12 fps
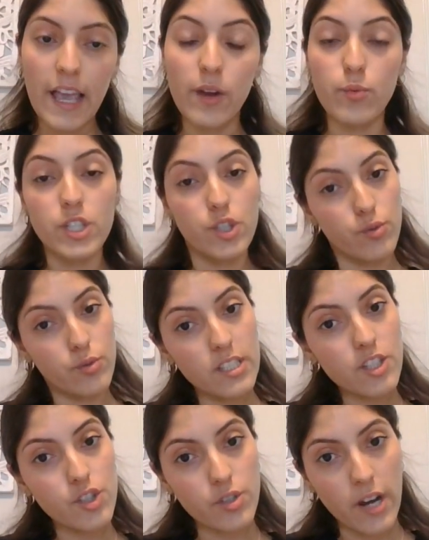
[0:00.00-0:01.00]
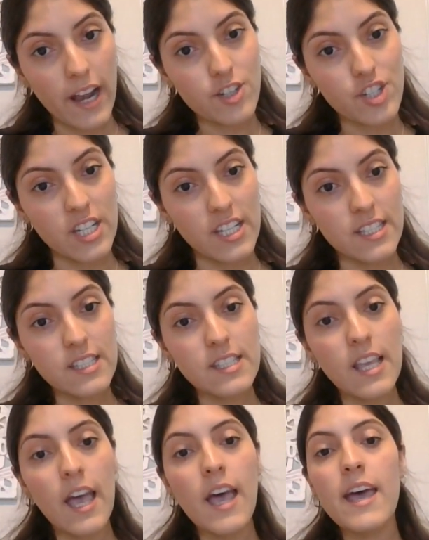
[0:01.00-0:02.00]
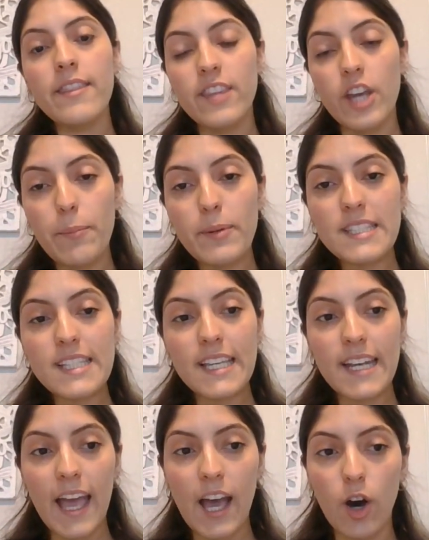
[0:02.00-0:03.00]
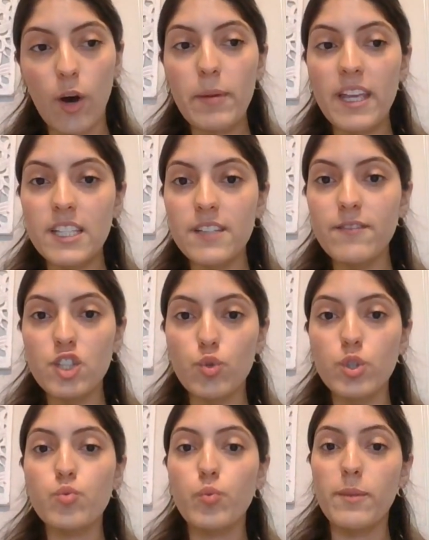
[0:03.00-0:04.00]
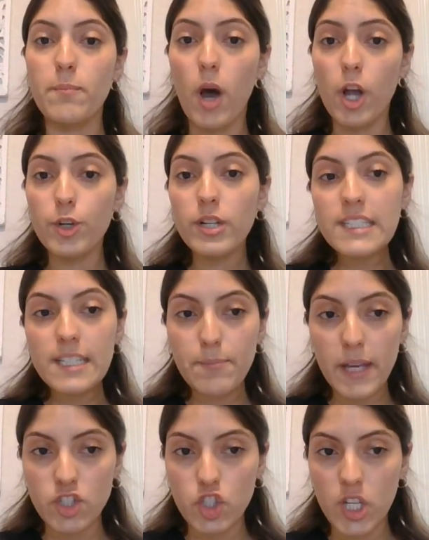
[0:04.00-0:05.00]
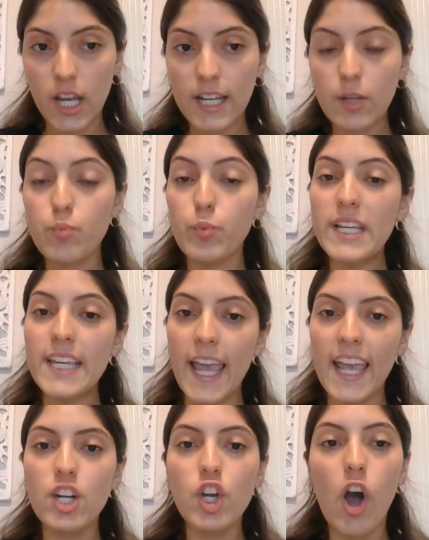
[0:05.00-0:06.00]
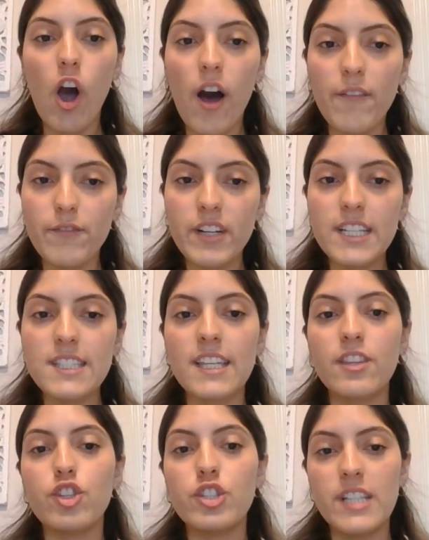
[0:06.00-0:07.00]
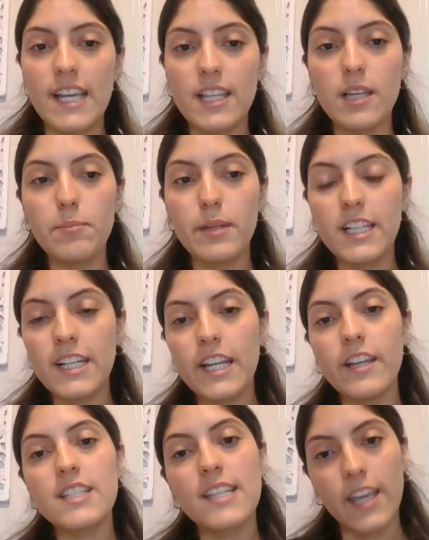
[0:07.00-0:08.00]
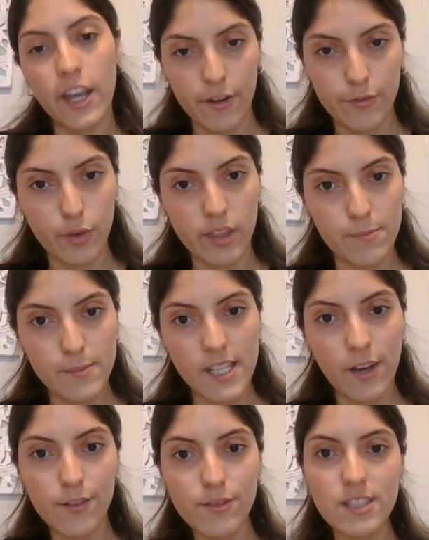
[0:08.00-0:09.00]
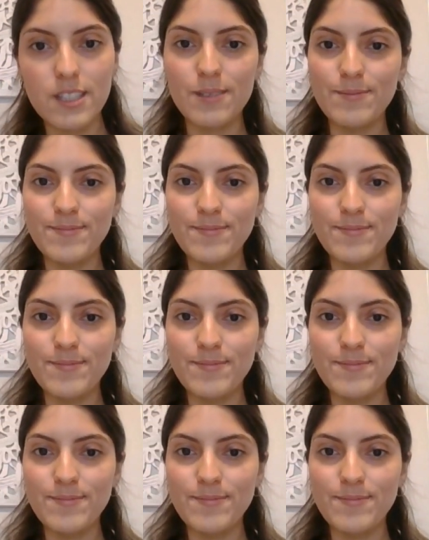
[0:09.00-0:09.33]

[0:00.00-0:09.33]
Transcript: and reducing distractions, therapists can help individuals with moderate dementia regain confidence in their daily ability to care for themselves.